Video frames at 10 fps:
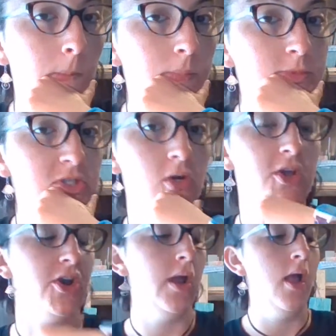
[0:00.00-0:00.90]
So
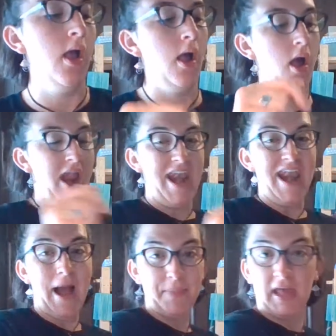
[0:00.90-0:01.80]
you're
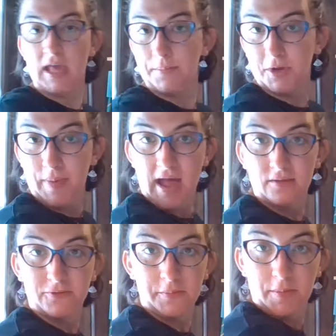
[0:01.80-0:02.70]
not picking up your pen
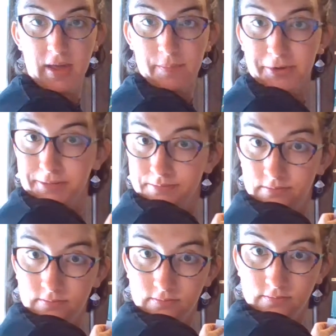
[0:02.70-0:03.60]
from the paper,
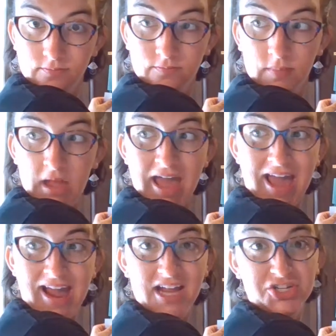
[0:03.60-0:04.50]

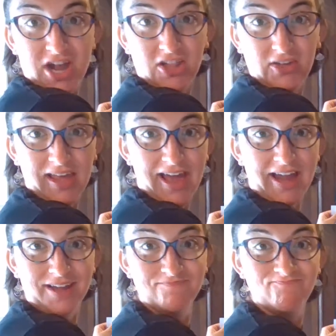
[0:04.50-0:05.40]
and you're not looking at it.
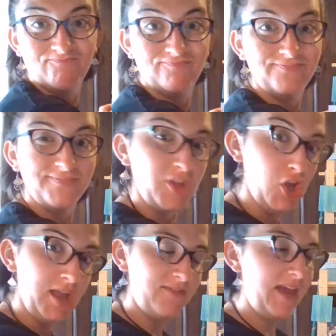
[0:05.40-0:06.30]
You can
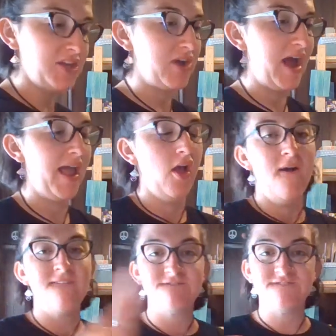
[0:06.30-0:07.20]
give that a try.
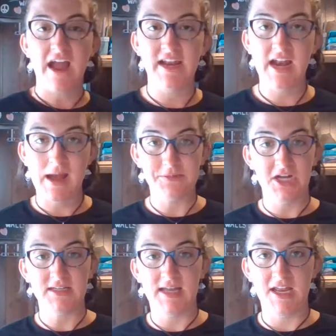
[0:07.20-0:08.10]
Find an
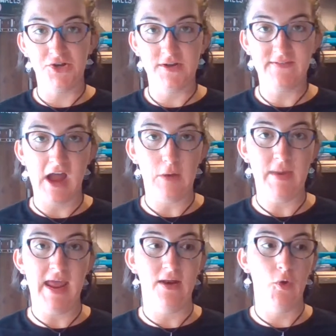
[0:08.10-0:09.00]
object in your environment
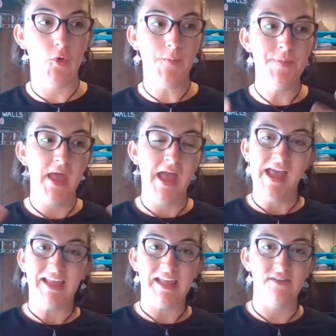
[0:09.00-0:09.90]
at home,
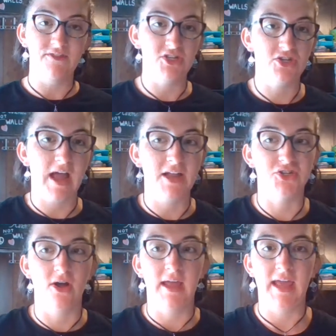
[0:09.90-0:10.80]
give it a try
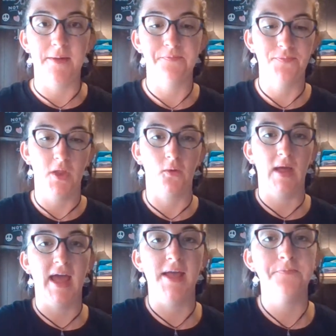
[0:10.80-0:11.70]
drawing it.
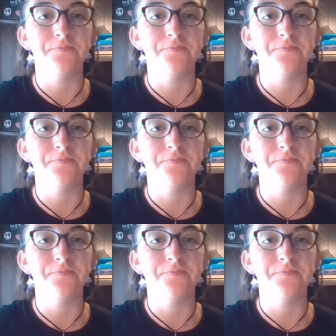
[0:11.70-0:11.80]
okay?